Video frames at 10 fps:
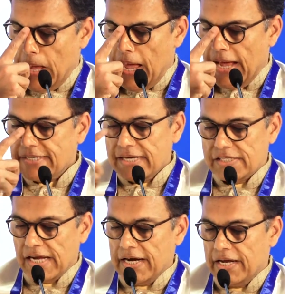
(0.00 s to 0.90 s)
As I
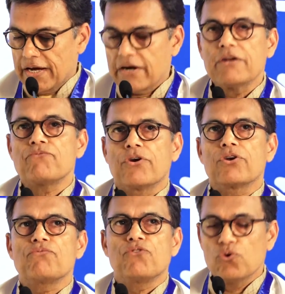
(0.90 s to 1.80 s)
stand here in front
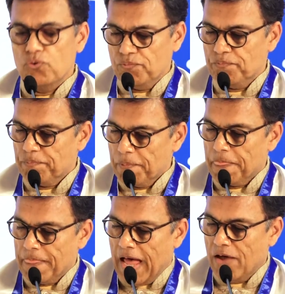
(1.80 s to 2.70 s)
of you,
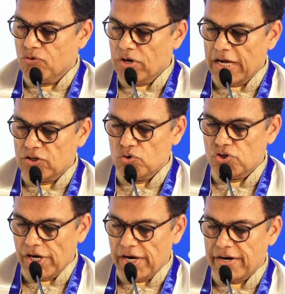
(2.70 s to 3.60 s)
I would like to
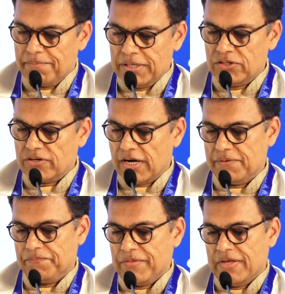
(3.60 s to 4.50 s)
share a
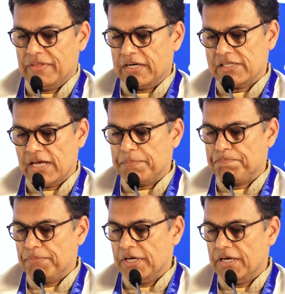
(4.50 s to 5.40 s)
mantra that has
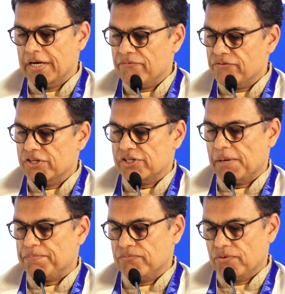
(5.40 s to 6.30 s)
helped me in every
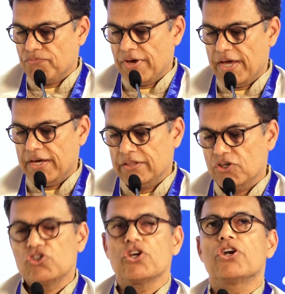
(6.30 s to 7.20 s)
step of the way in
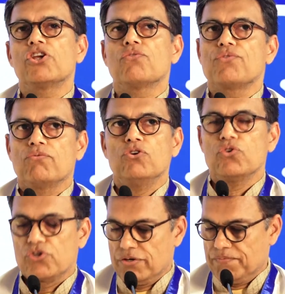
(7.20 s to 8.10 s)
this journey of
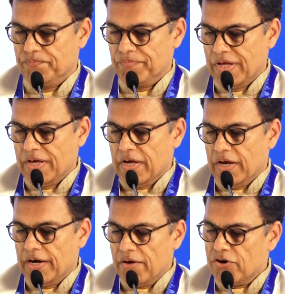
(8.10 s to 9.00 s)
evolution.
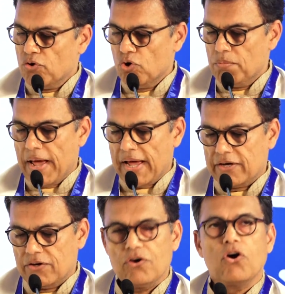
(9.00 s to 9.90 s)
Never hold
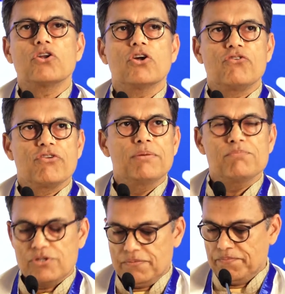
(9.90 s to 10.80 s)
back on your
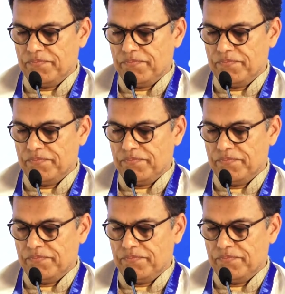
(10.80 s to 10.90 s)
dreams.